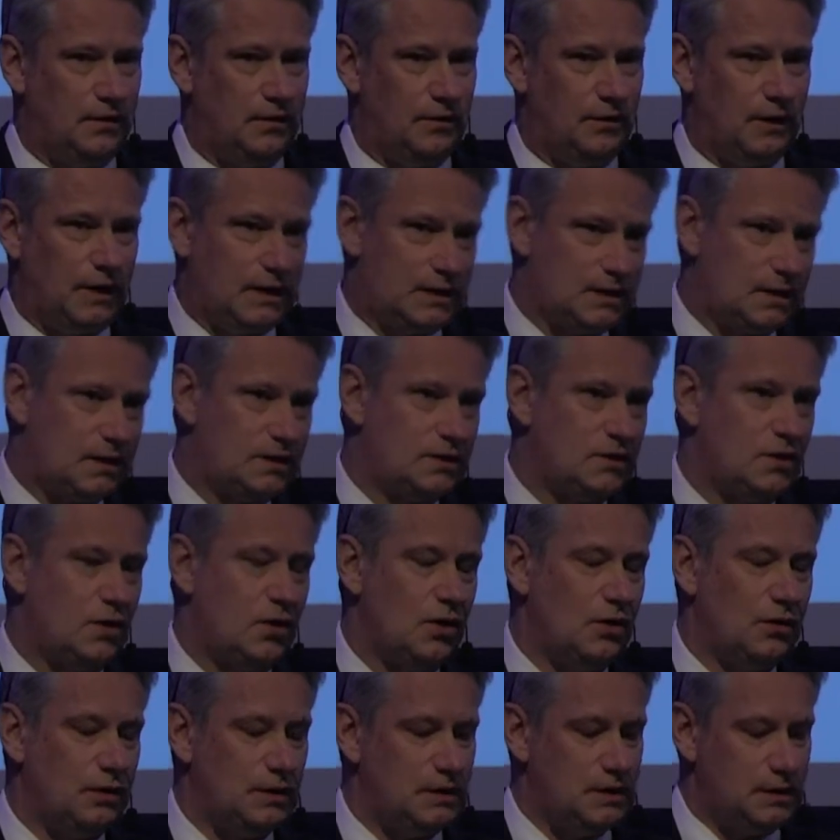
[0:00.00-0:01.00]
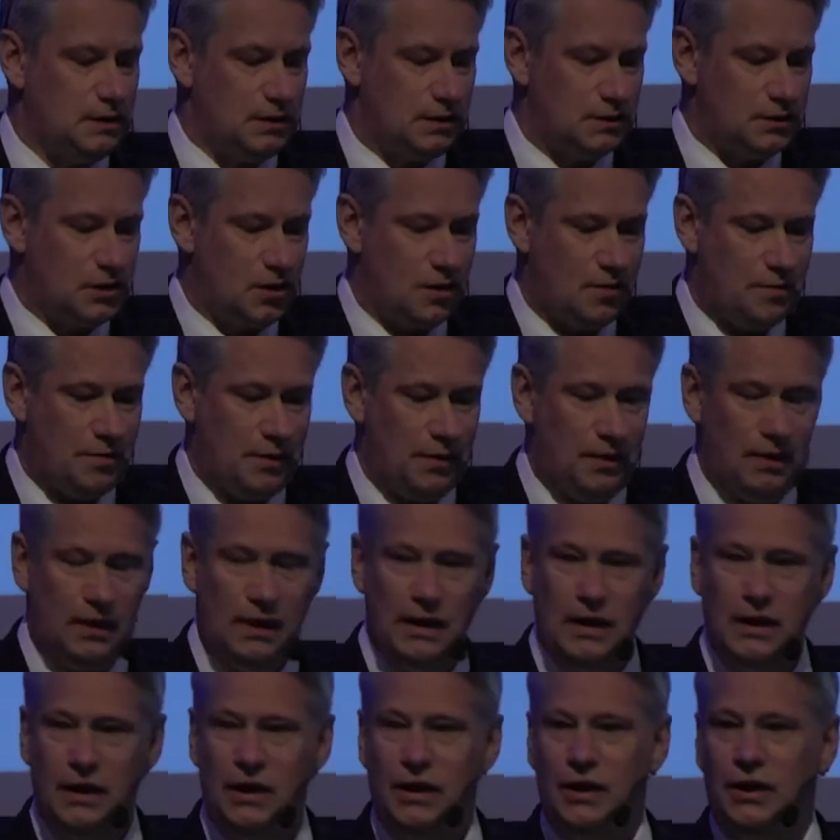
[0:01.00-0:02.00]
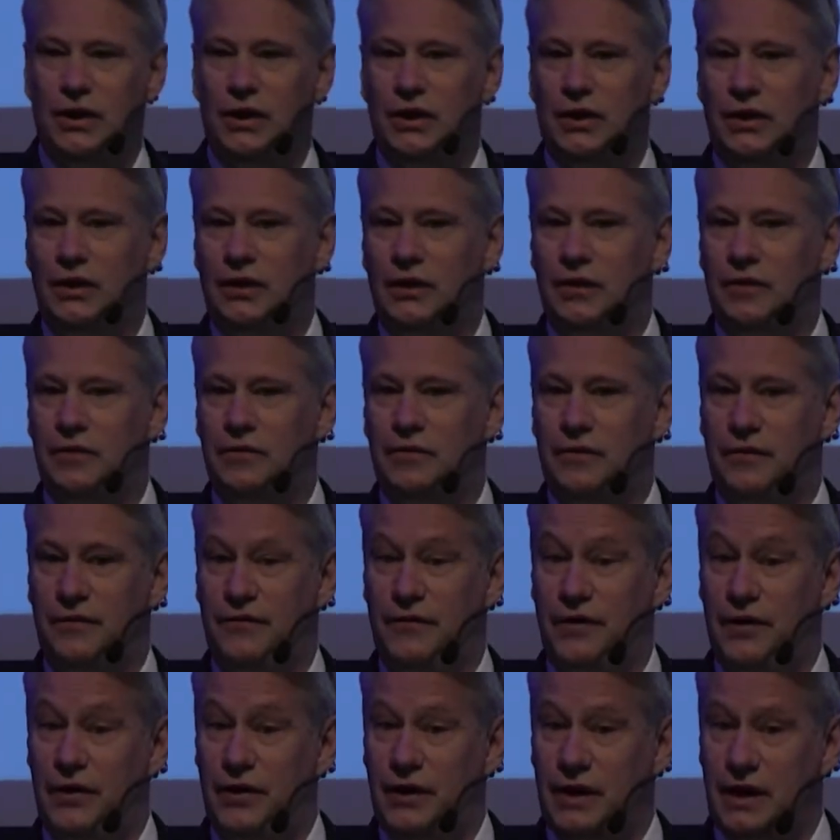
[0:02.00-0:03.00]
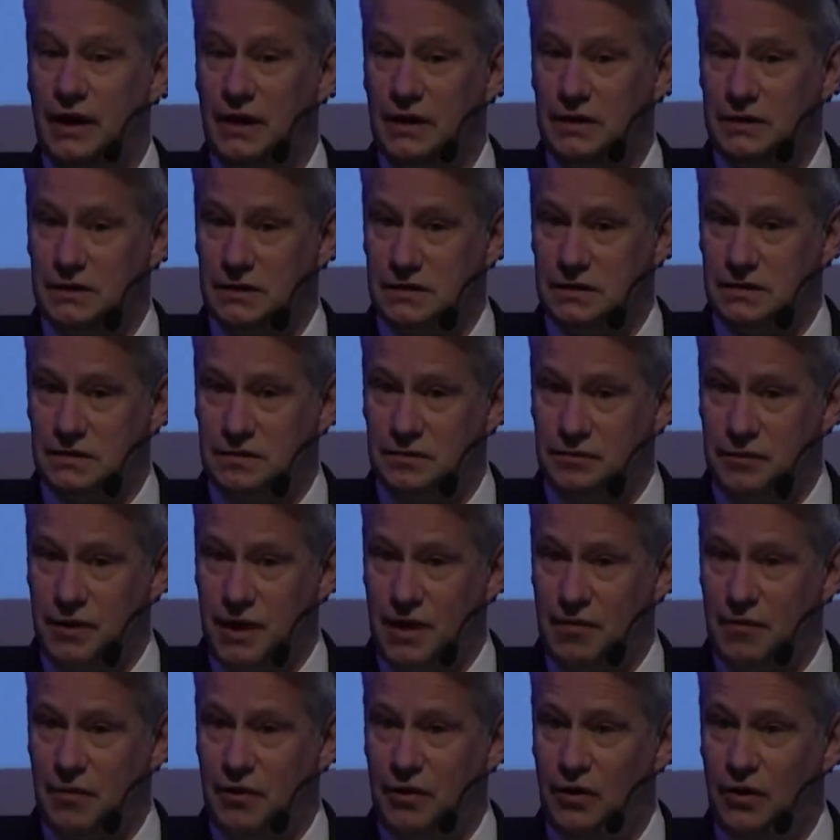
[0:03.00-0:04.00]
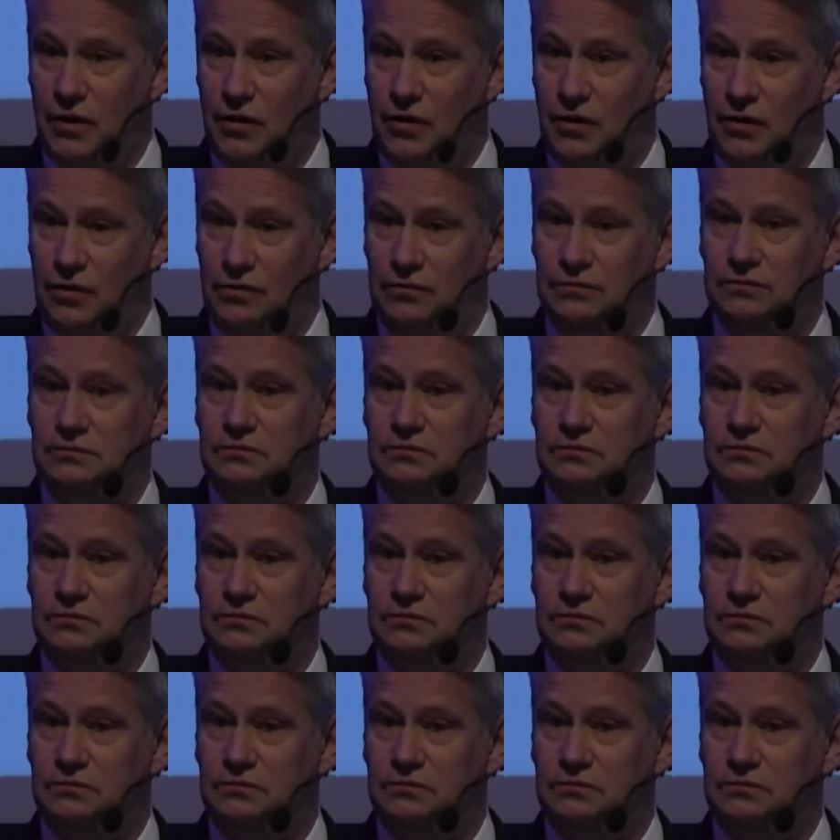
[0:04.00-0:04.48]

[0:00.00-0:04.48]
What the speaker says: Kazakhstan as an example, very nice primary law.